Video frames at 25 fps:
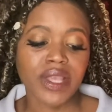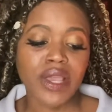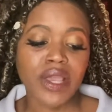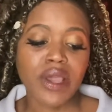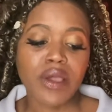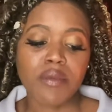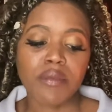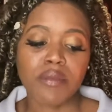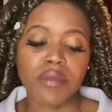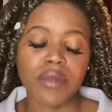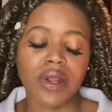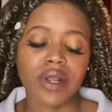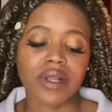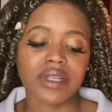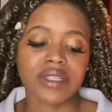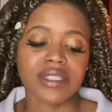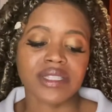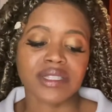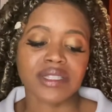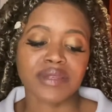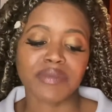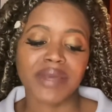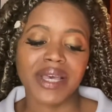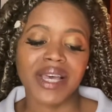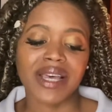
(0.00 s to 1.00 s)
Marcus
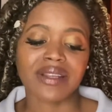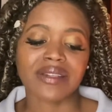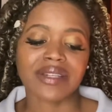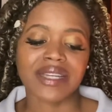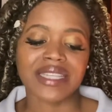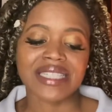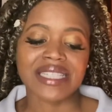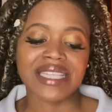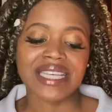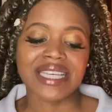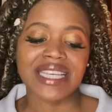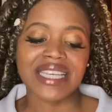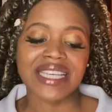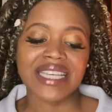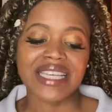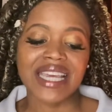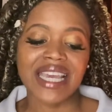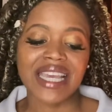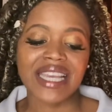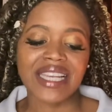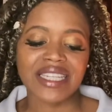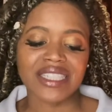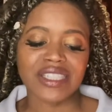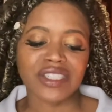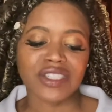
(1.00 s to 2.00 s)
smiled as he
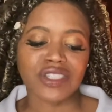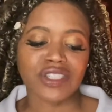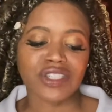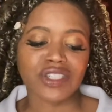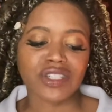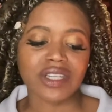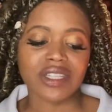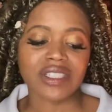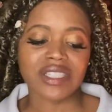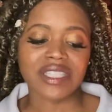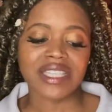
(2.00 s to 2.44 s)
yanked his jersey